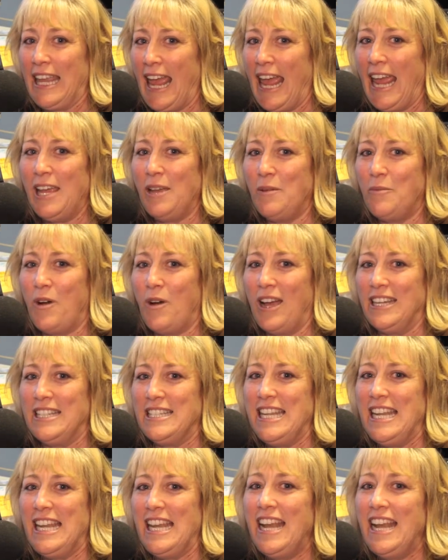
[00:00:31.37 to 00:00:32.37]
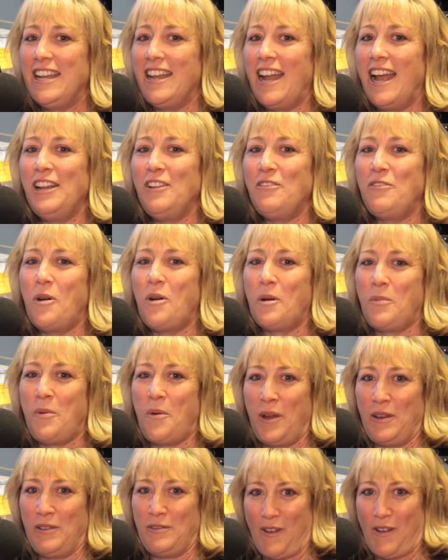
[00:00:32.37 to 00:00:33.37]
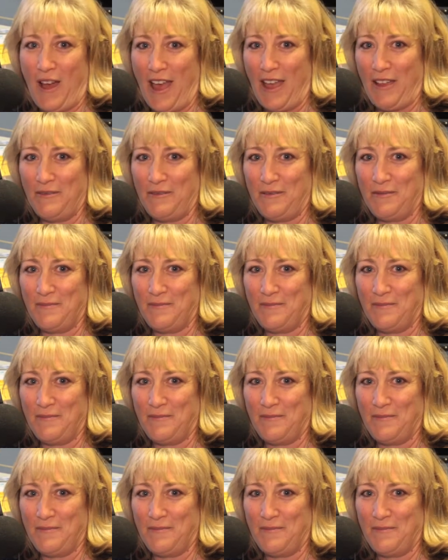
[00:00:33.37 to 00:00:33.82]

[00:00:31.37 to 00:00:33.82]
KMYT 94.5.